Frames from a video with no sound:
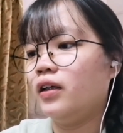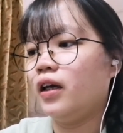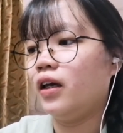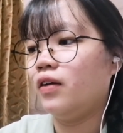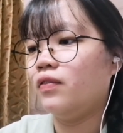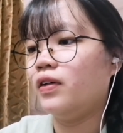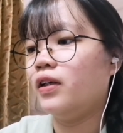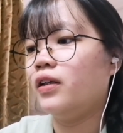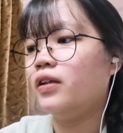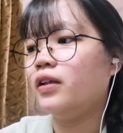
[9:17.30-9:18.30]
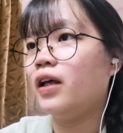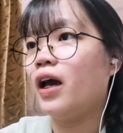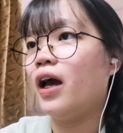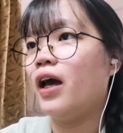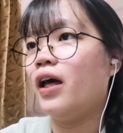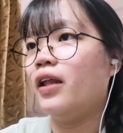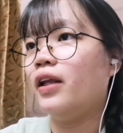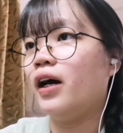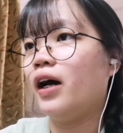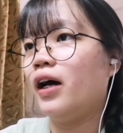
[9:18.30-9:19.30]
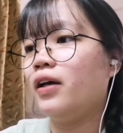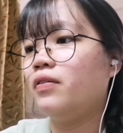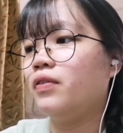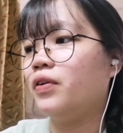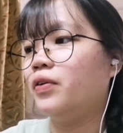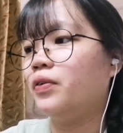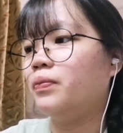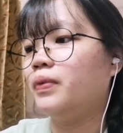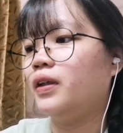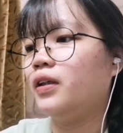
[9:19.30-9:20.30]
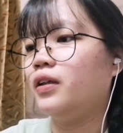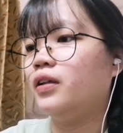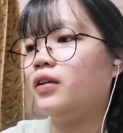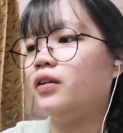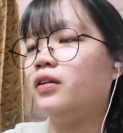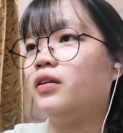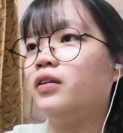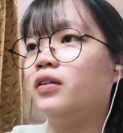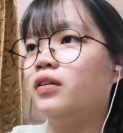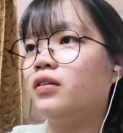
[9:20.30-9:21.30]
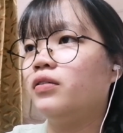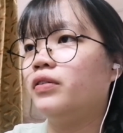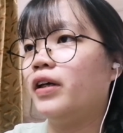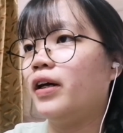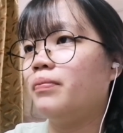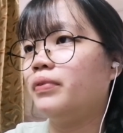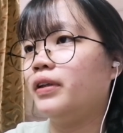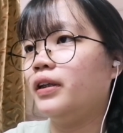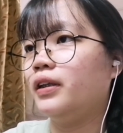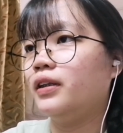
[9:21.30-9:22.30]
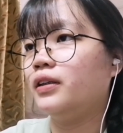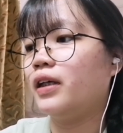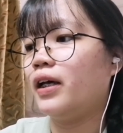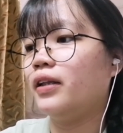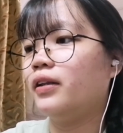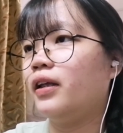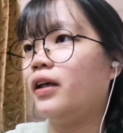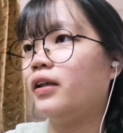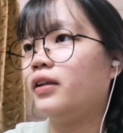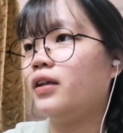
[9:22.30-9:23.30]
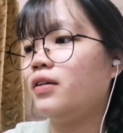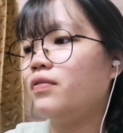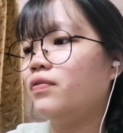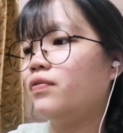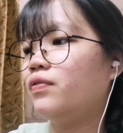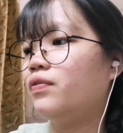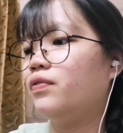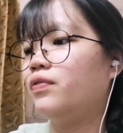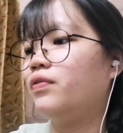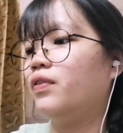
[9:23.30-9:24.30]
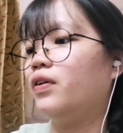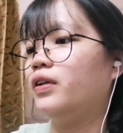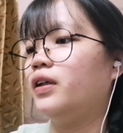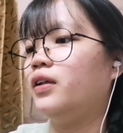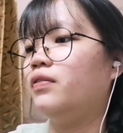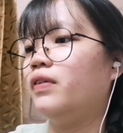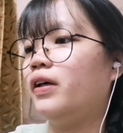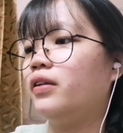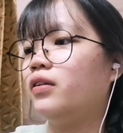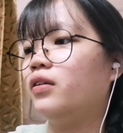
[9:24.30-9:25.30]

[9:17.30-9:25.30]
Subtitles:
Kevin and I will be the representative for the event.